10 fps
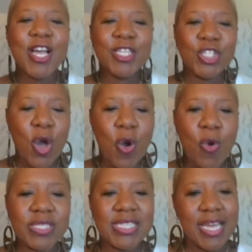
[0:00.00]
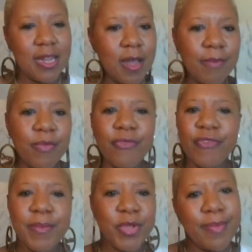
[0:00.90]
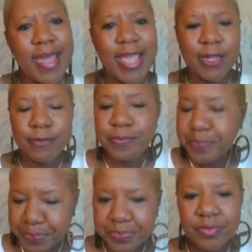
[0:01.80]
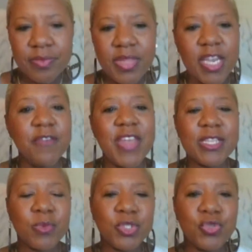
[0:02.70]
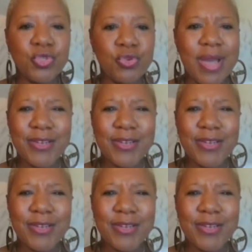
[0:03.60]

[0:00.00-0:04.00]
so set it up from your bank if that's what you do.